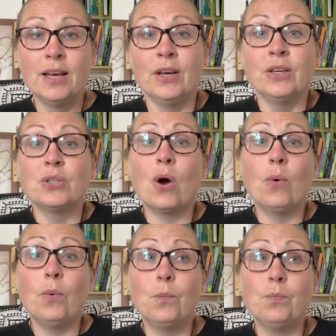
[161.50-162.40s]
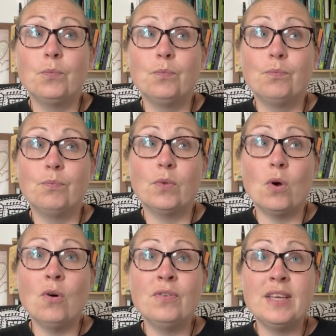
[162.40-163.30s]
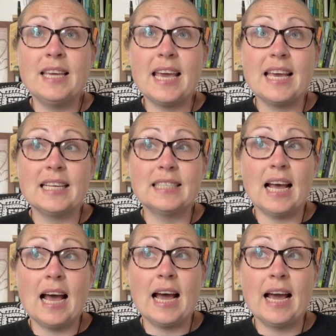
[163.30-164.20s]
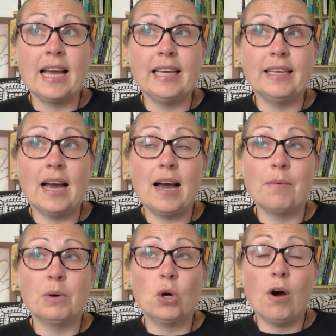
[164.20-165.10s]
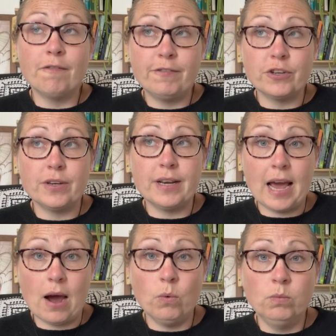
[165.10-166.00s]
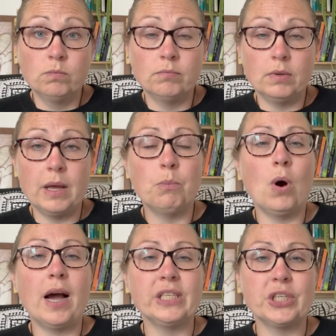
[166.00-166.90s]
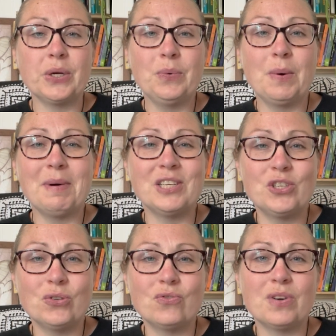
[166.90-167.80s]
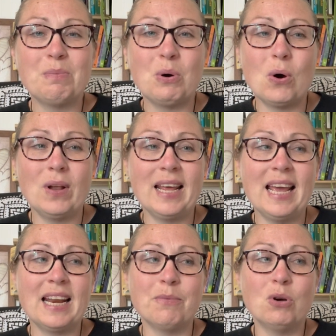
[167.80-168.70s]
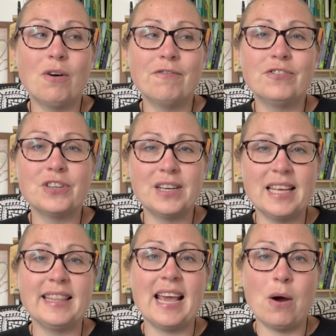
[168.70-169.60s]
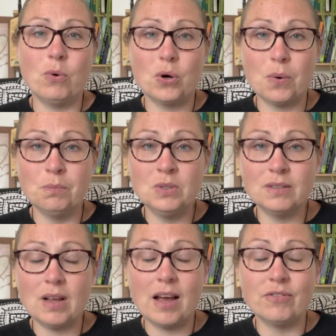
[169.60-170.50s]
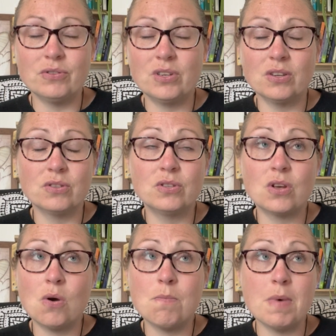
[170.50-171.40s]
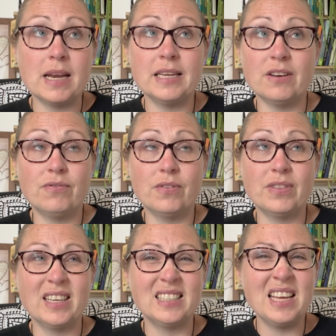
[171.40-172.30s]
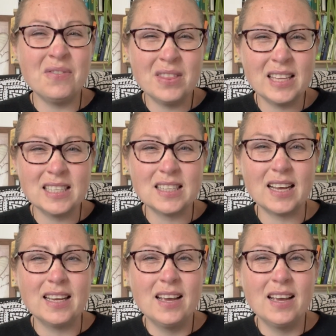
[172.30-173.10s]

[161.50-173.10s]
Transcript: So over the years, I am confident now in what I do when my children are poorly, and I'm confident in the outcomes. I've used it on so many different things, even things like